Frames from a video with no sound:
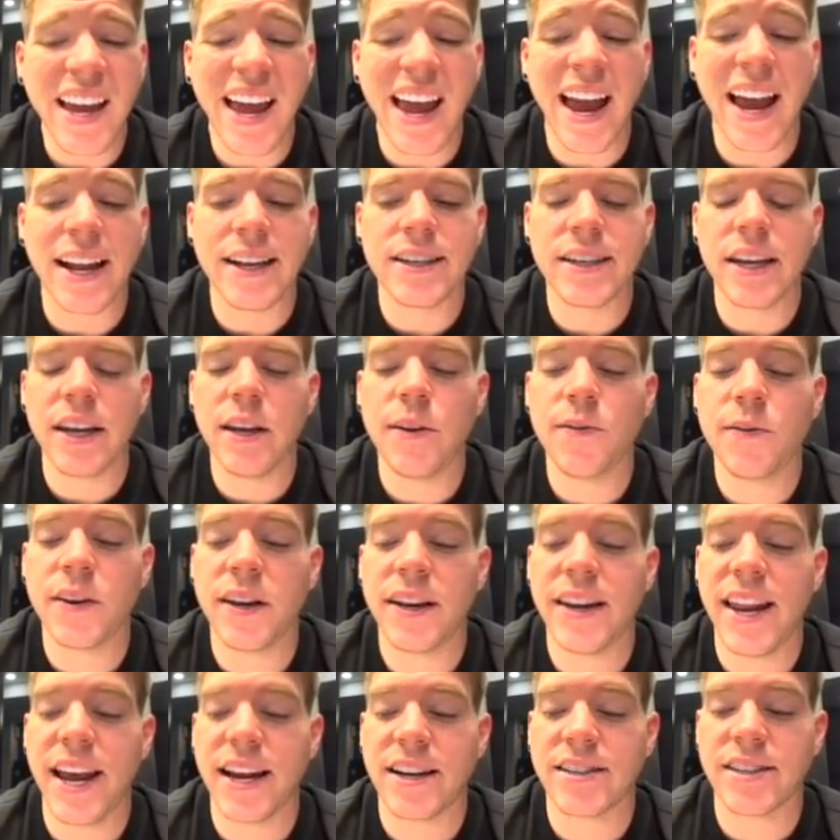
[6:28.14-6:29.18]
And if
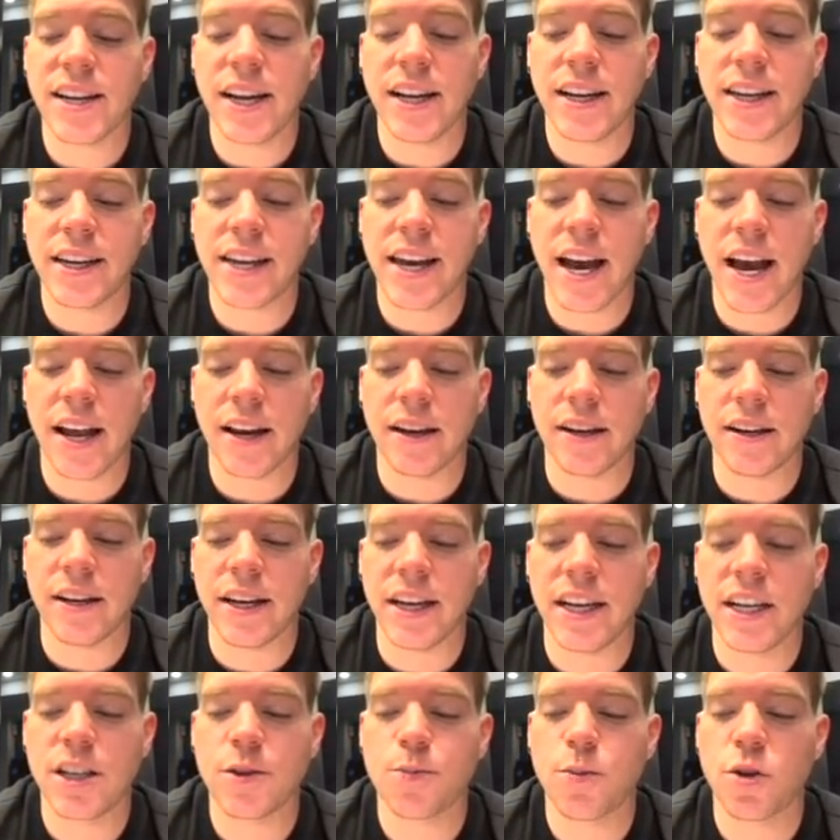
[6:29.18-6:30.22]
the next daily candle
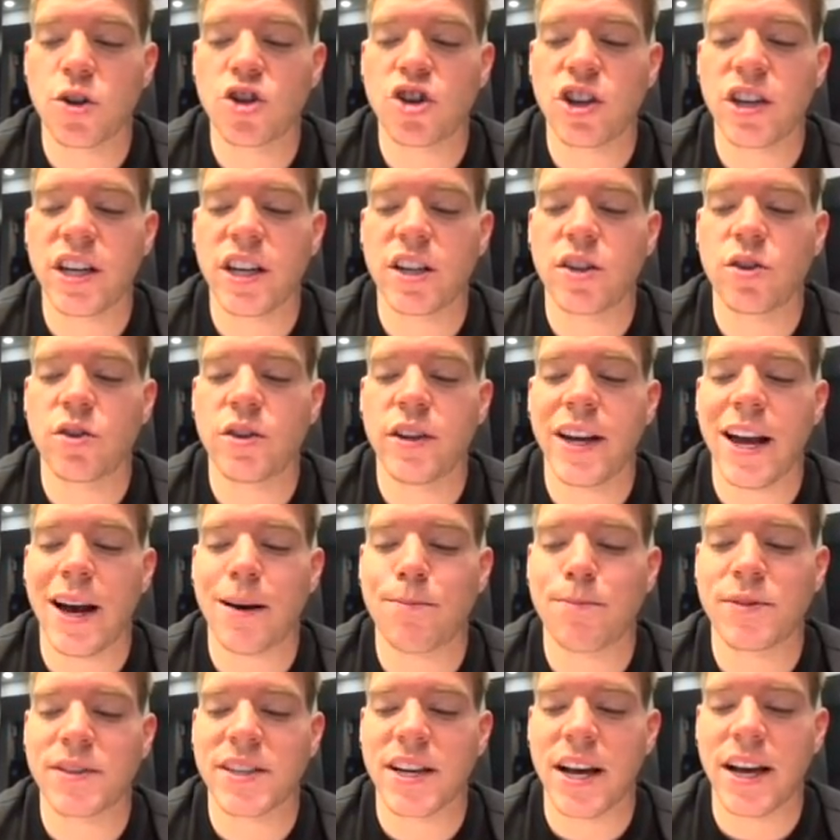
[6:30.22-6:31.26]
is pushing here to the
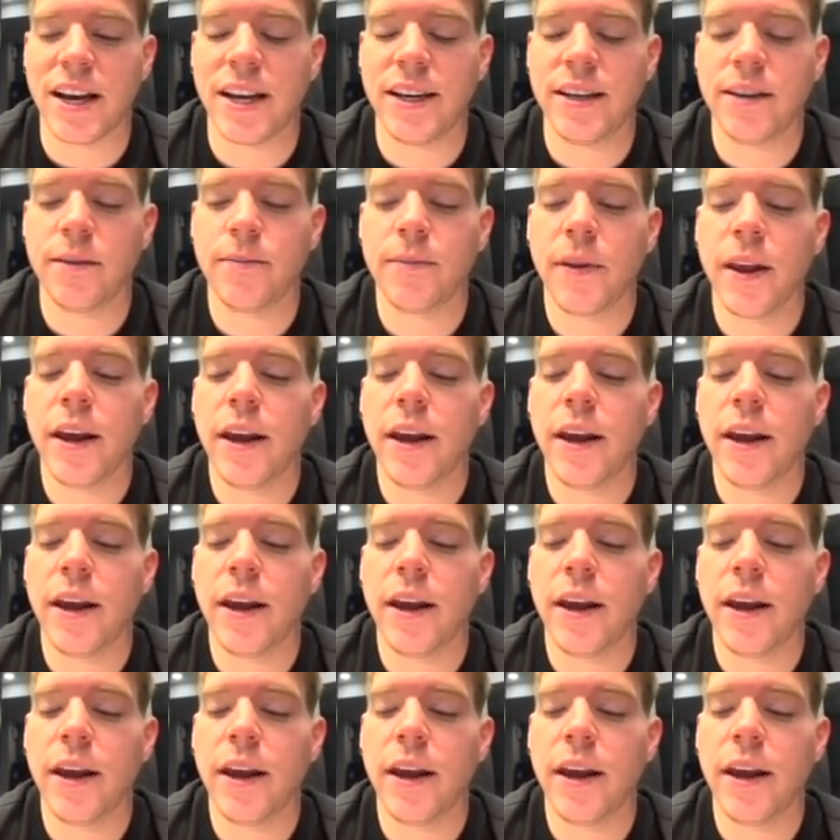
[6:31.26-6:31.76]
upside,